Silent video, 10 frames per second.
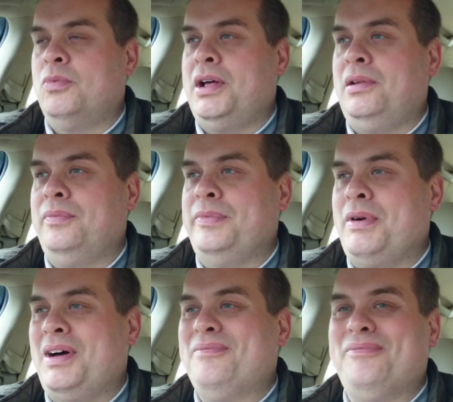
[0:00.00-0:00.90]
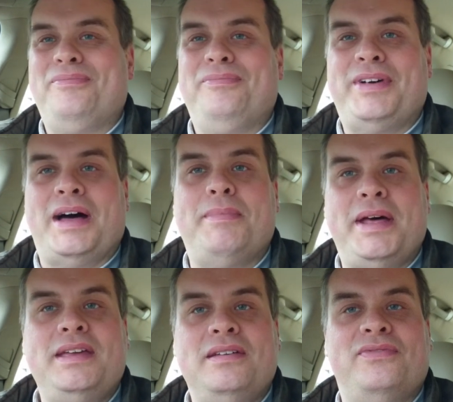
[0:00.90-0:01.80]
Well, there aren't that
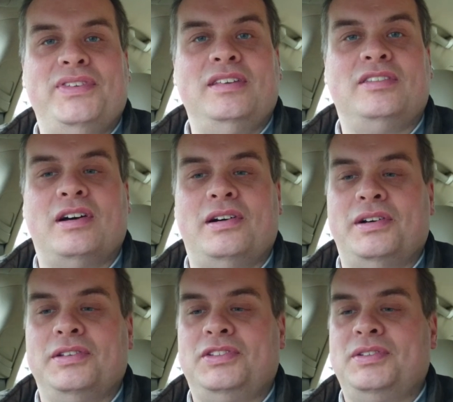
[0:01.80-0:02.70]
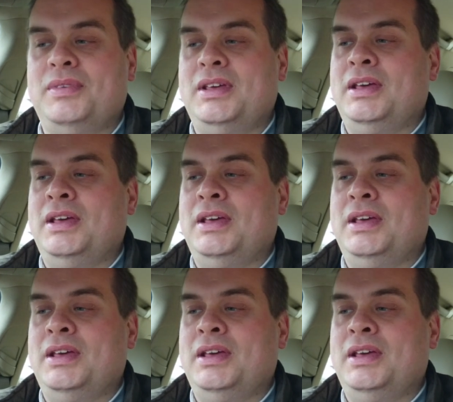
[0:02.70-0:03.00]
many of these cars